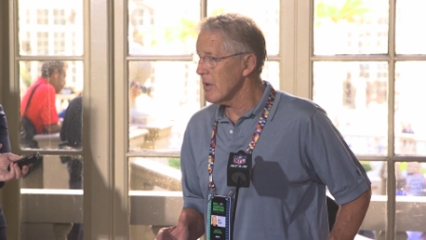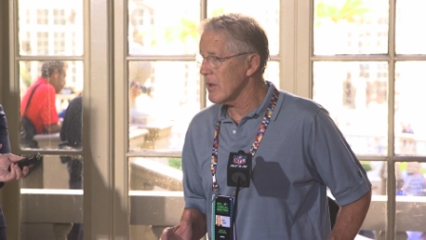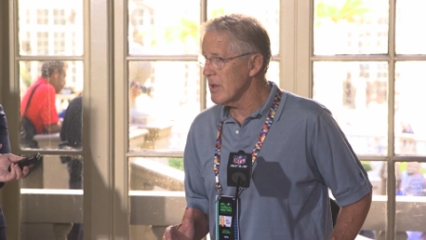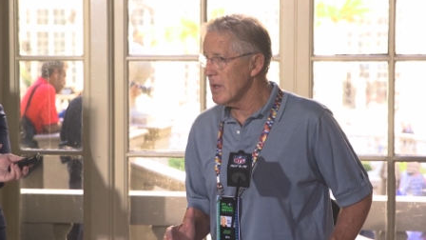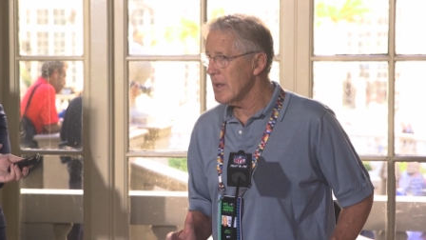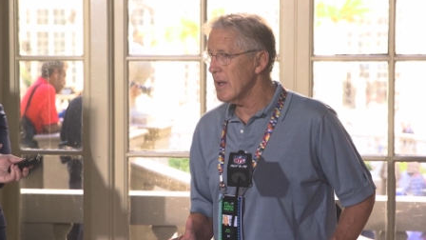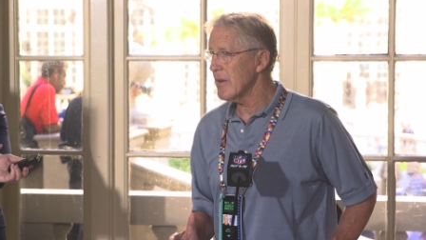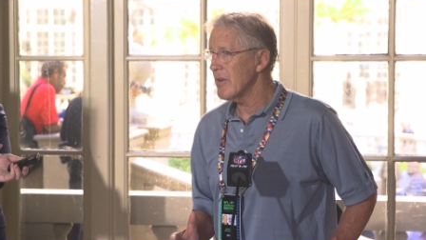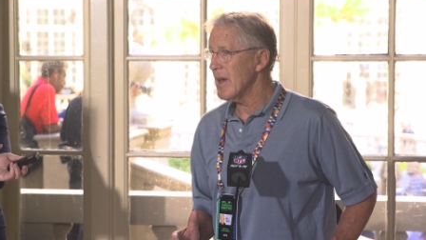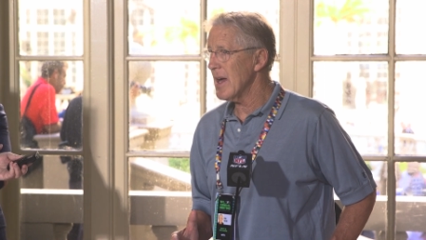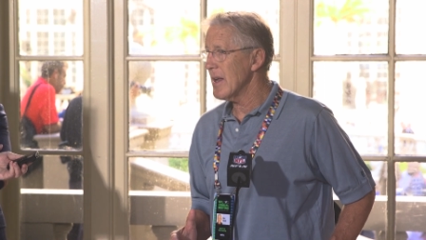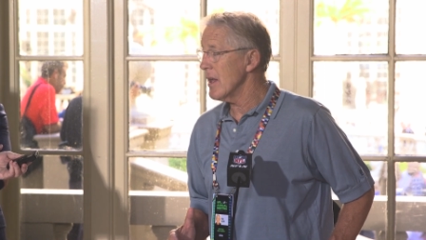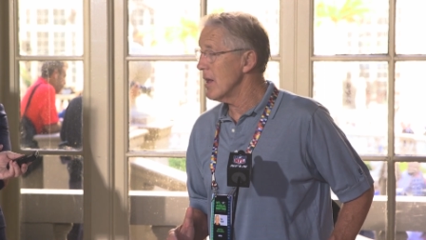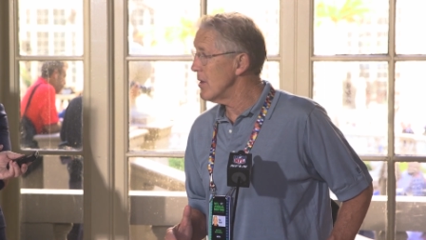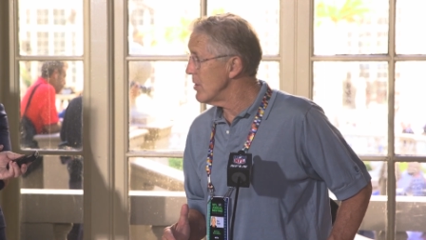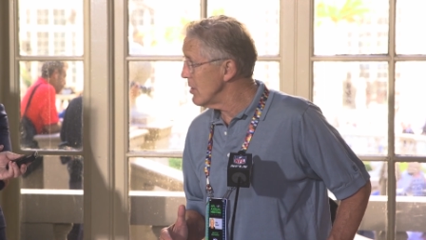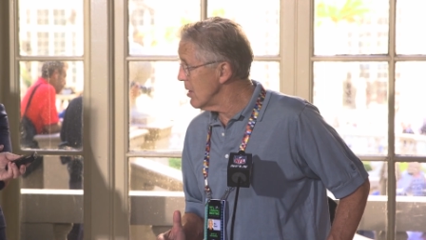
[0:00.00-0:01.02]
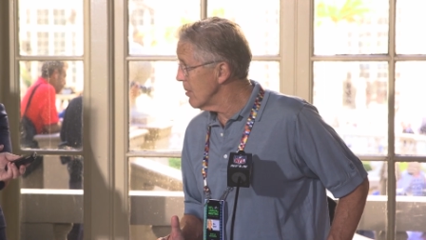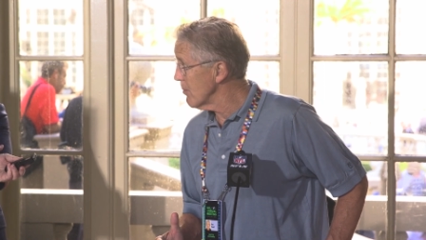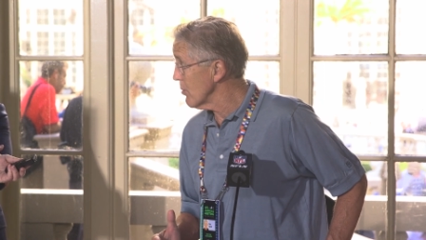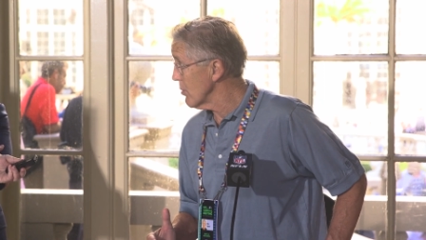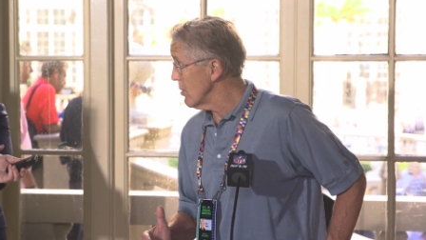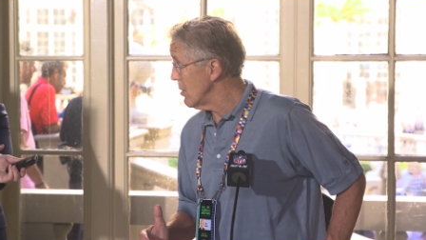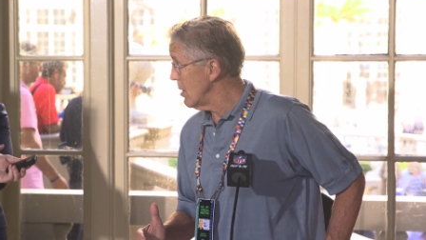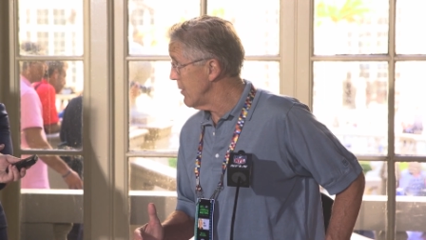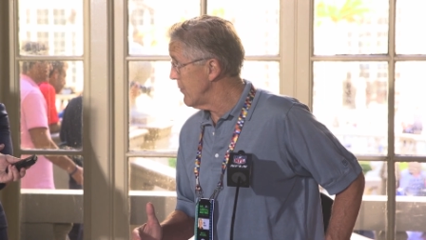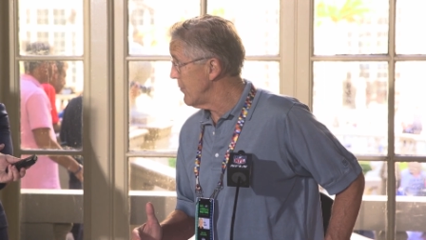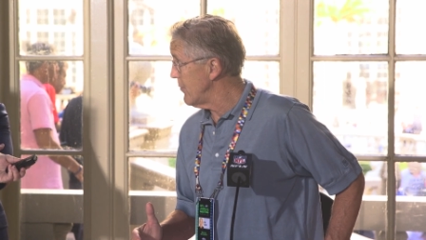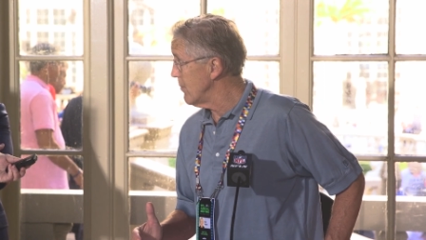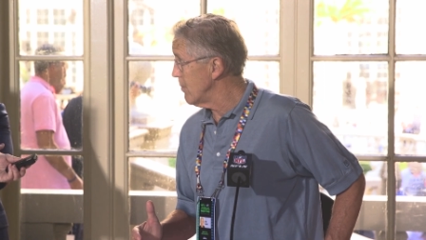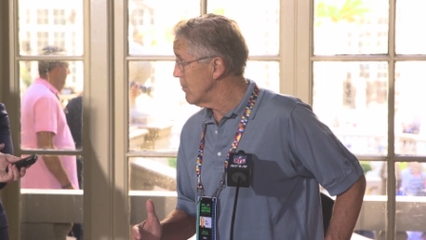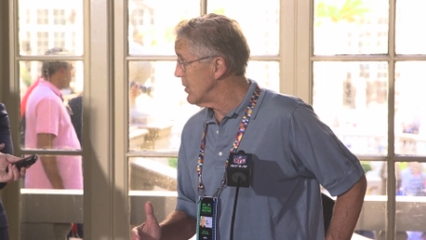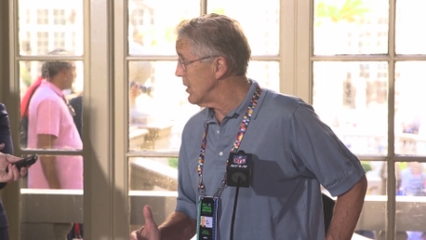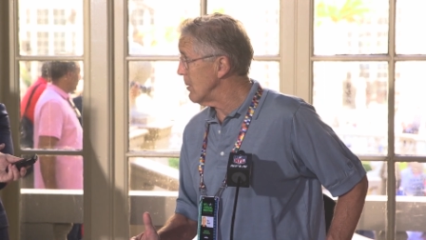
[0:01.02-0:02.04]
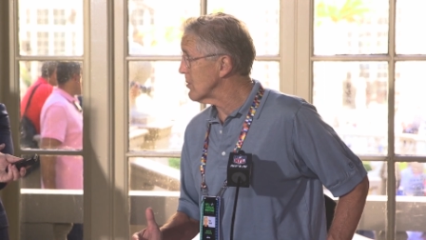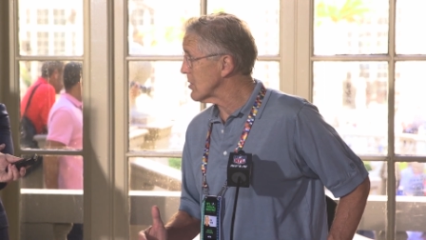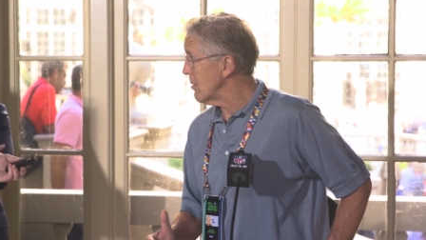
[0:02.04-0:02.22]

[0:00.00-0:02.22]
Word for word: Clint has had a number of teams